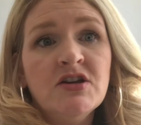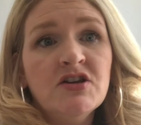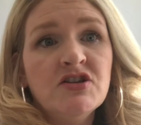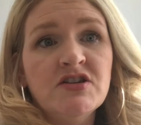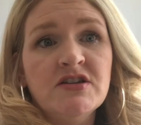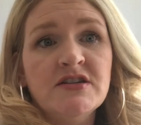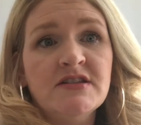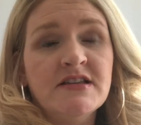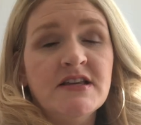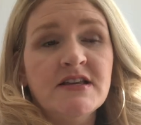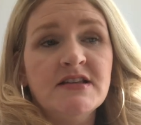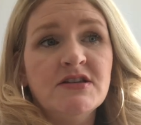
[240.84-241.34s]

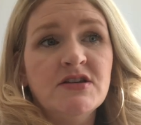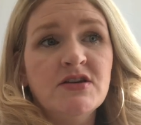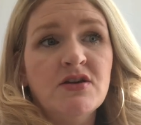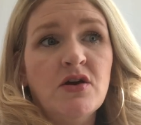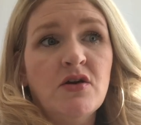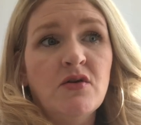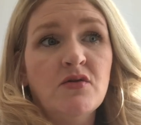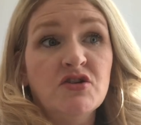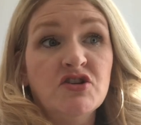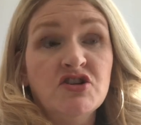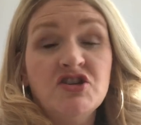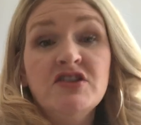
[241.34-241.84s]
she says, you
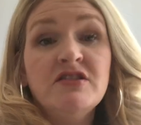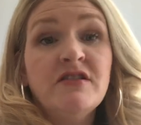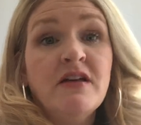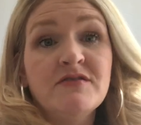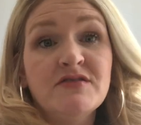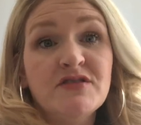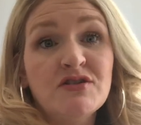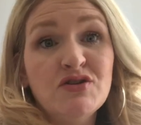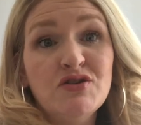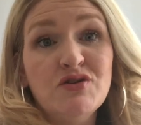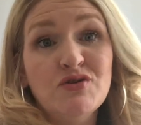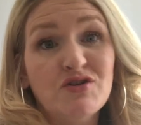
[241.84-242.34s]
know, and she
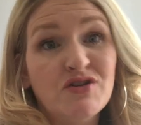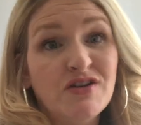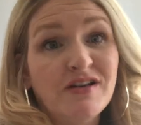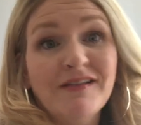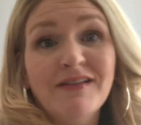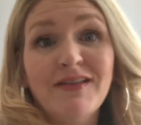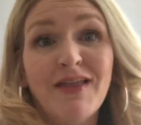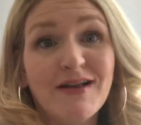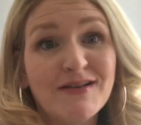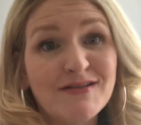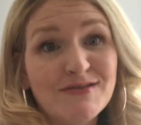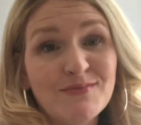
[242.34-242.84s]
loves it too. She
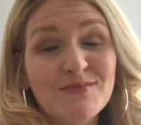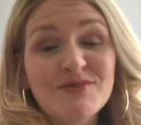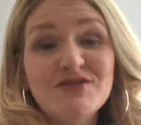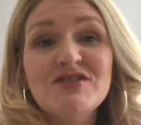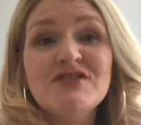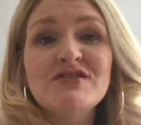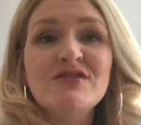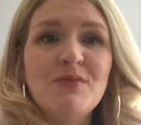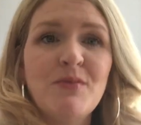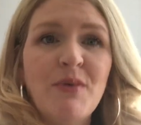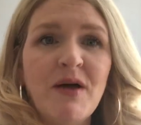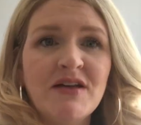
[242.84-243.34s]
collects them and she
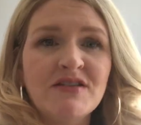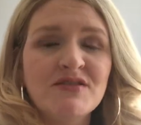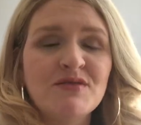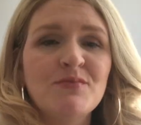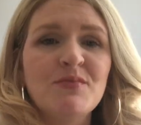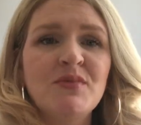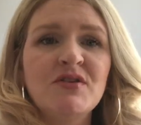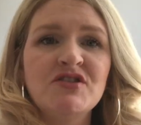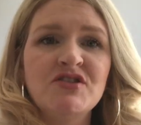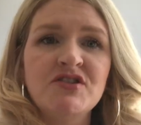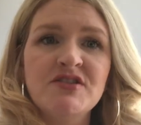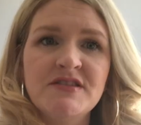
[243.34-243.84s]
still buys
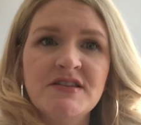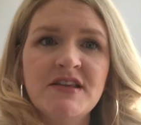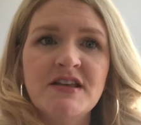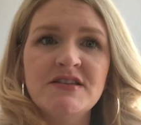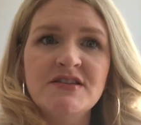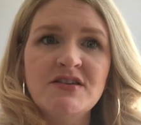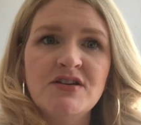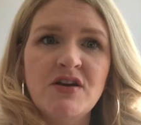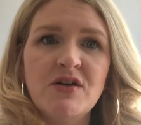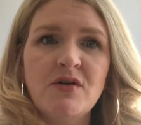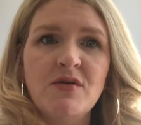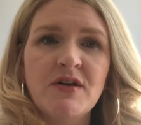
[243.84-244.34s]
them, but she
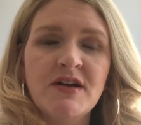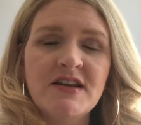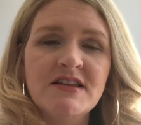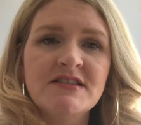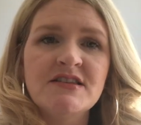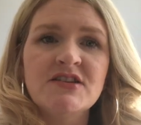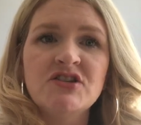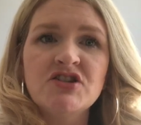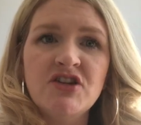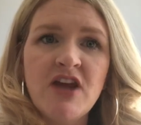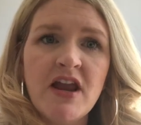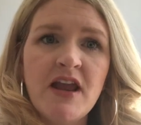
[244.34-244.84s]
says, you know, it
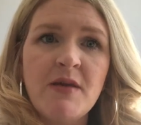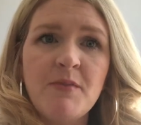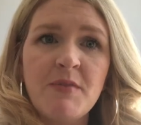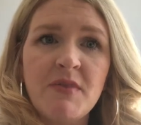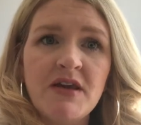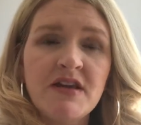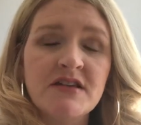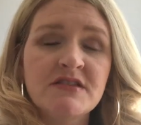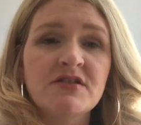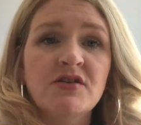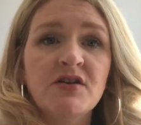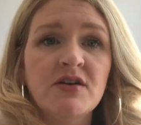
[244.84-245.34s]
is a shame
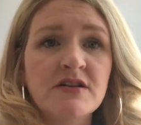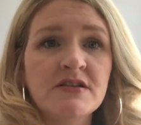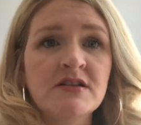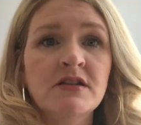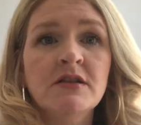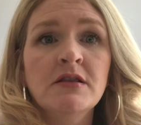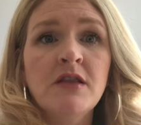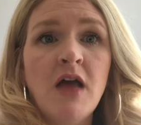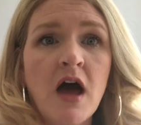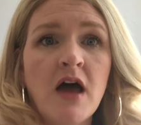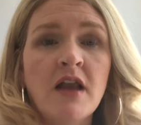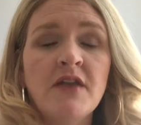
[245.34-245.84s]
because there is a
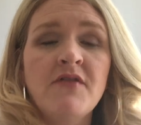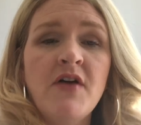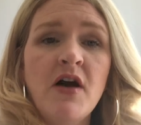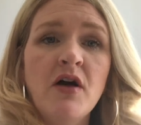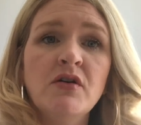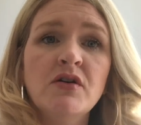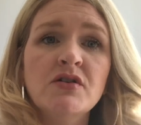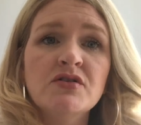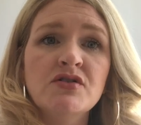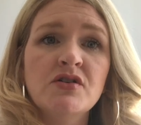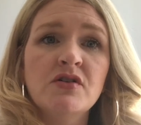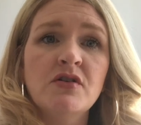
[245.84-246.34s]
lot of
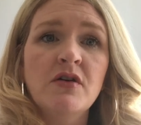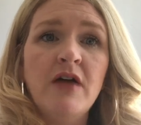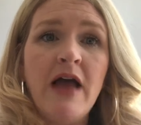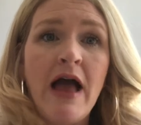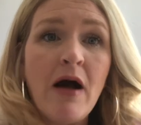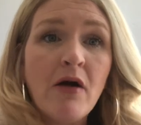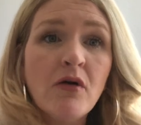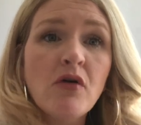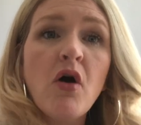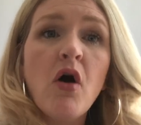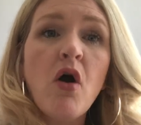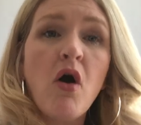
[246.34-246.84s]

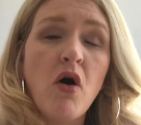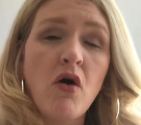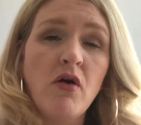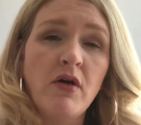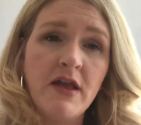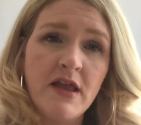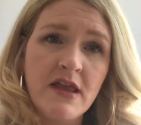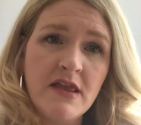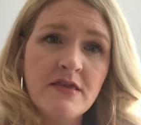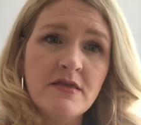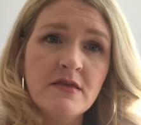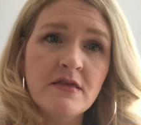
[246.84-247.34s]
alcohol
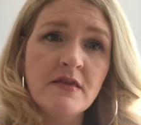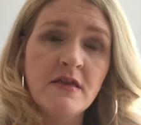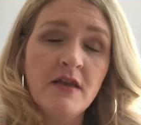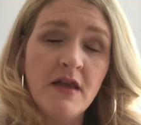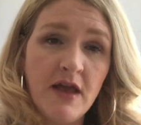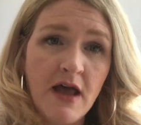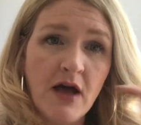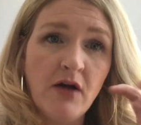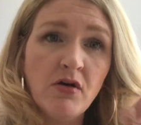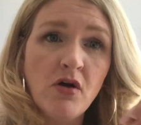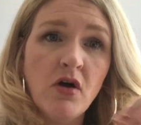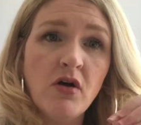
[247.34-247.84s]
in
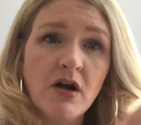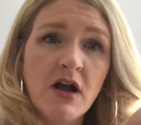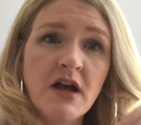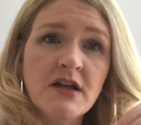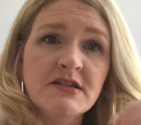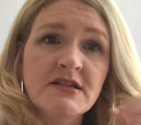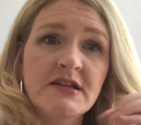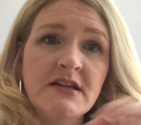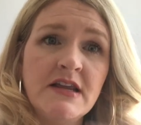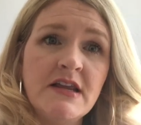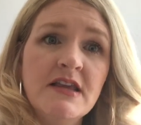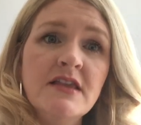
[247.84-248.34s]
alcohol
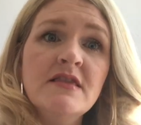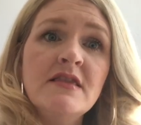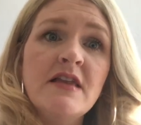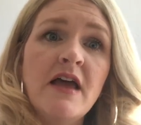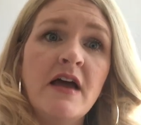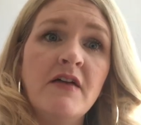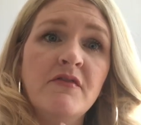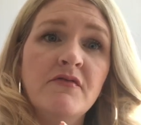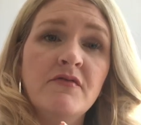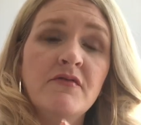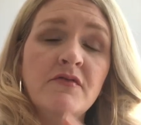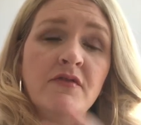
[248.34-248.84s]
content in
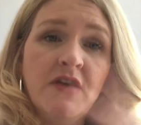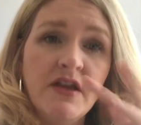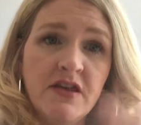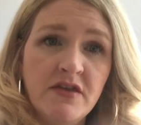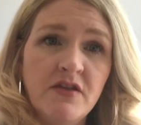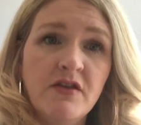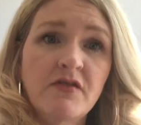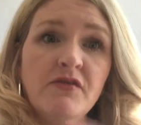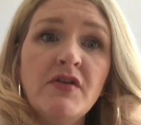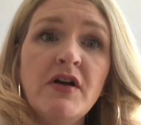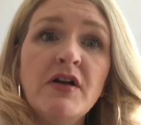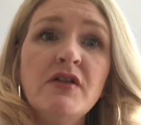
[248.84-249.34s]
that in
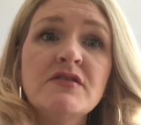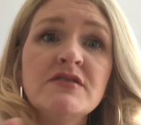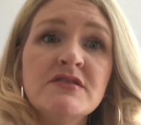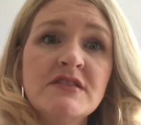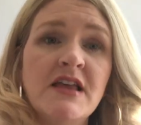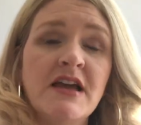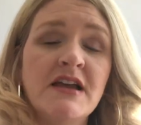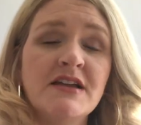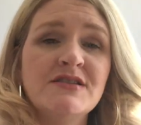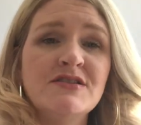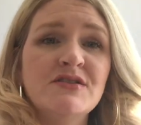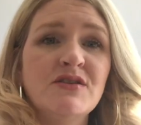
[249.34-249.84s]
their fragrance
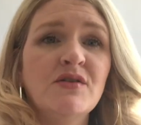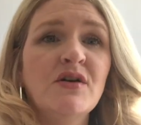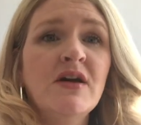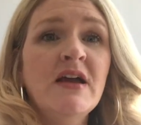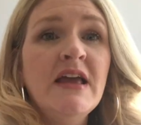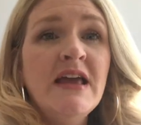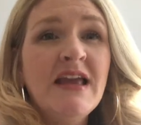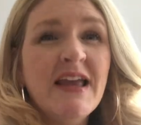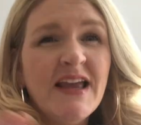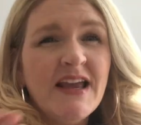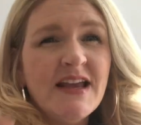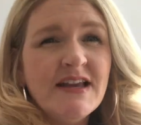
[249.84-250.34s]
line, so
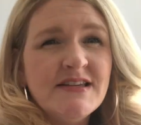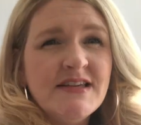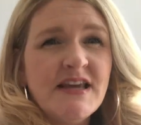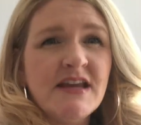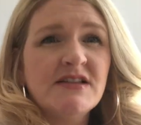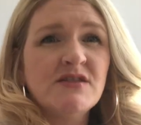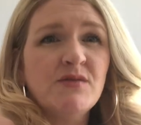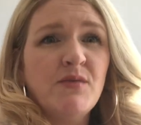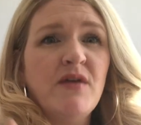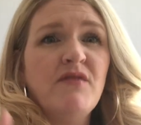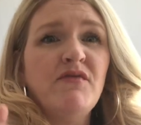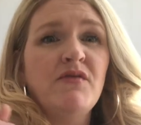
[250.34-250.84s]
it
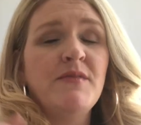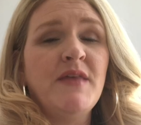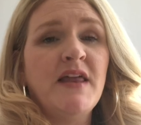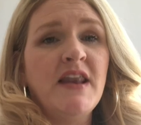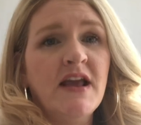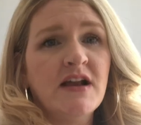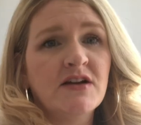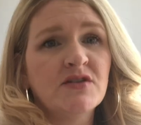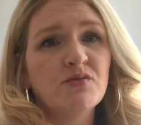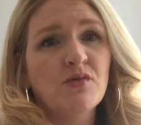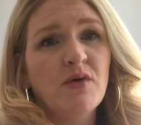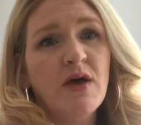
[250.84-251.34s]
takes away from that
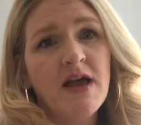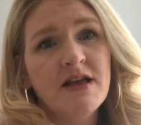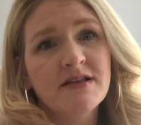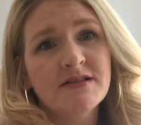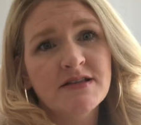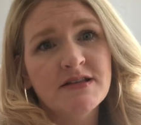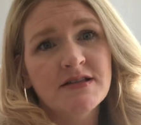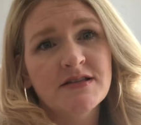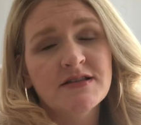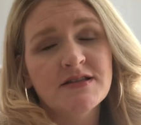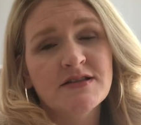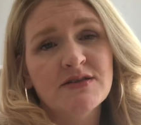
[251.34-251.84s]
actual
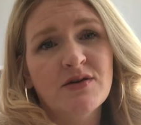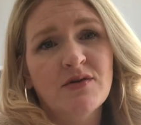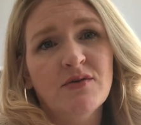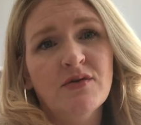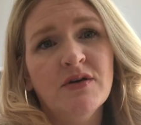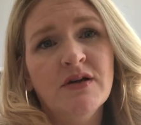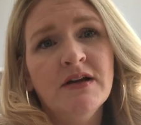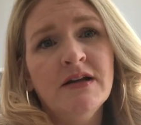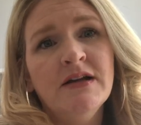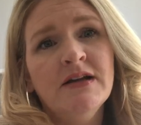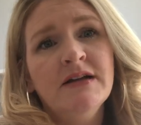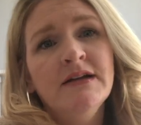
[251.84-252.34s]
essence. So